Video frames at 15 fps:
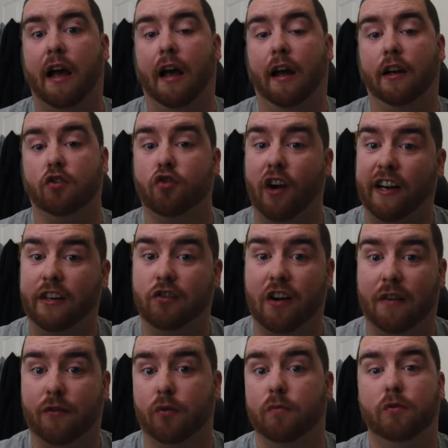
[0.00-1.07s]
train
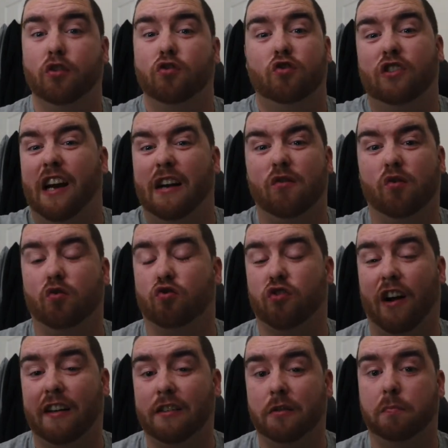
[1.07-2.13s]
travel, general
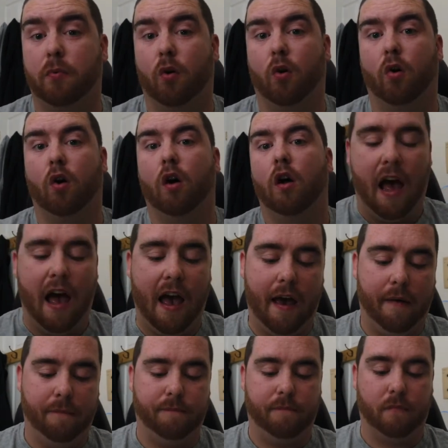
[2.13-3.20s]
transport,
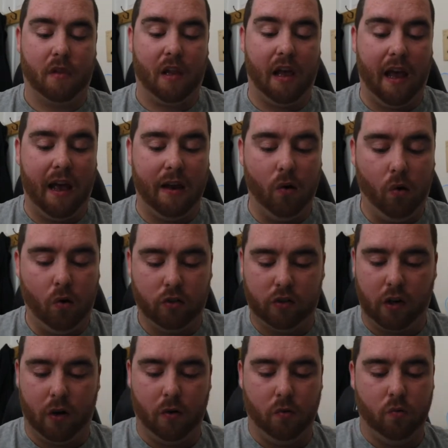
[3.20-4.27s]
and
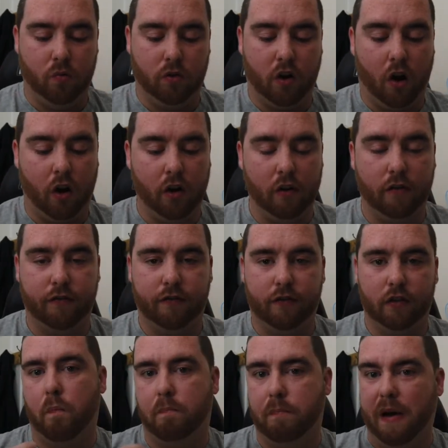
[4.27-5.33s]
also kind of
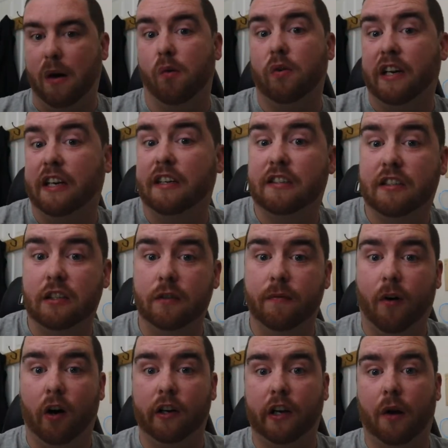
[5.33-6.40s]
buildings that you
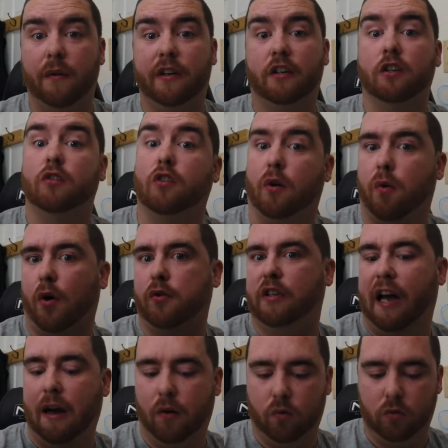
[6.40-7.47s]
might go into, so
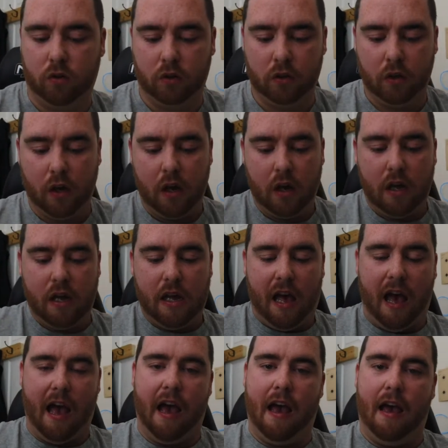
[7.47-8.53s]
hotels,
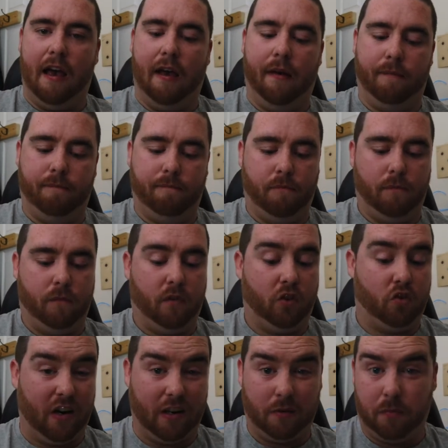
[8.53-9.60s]

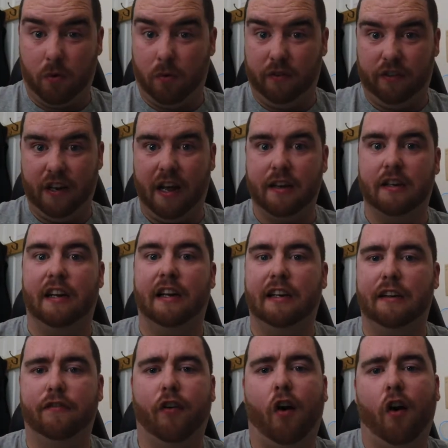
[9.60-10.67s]
transport we said, and
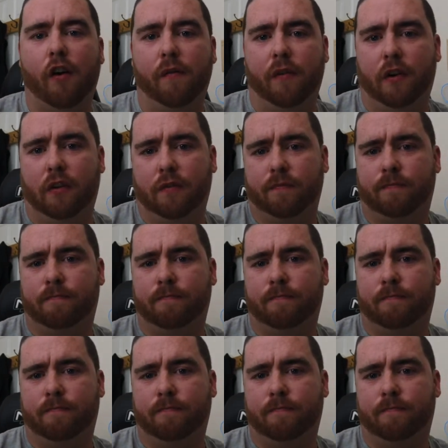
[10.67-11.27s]
environment.